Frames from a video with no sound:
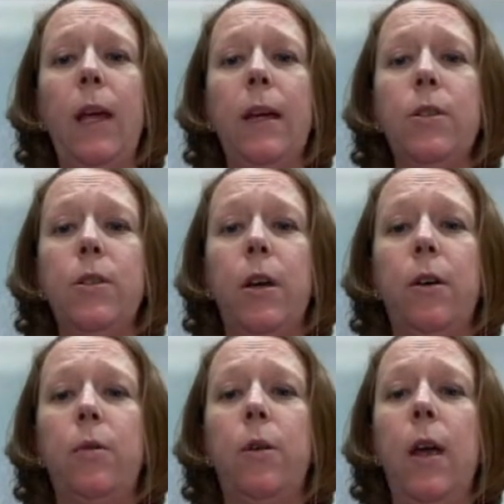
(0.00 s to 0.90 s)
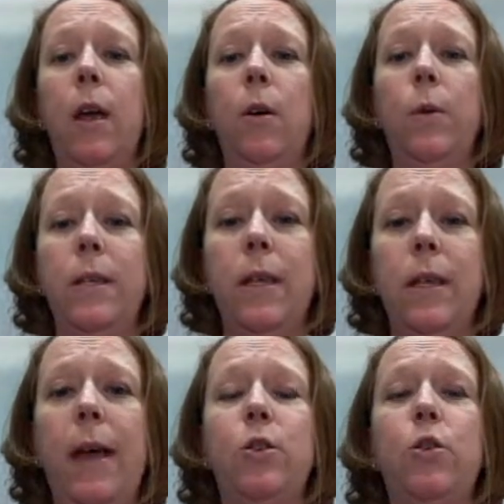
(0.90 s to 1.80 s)
And so we see
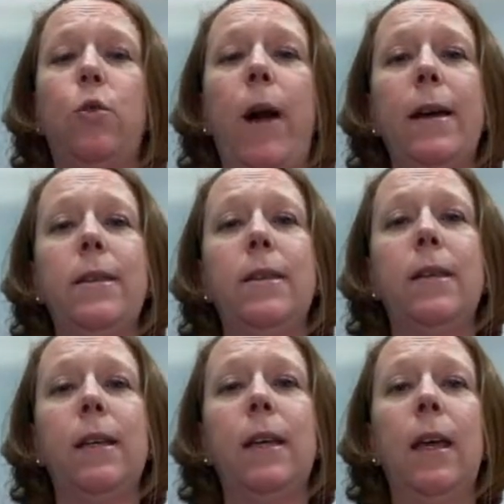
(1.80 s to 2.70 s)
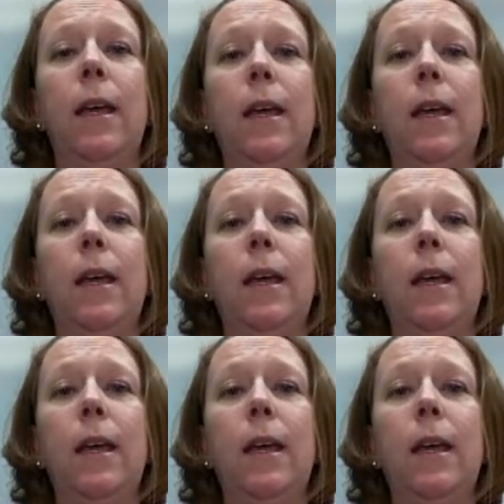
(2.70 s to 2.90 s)
that drastic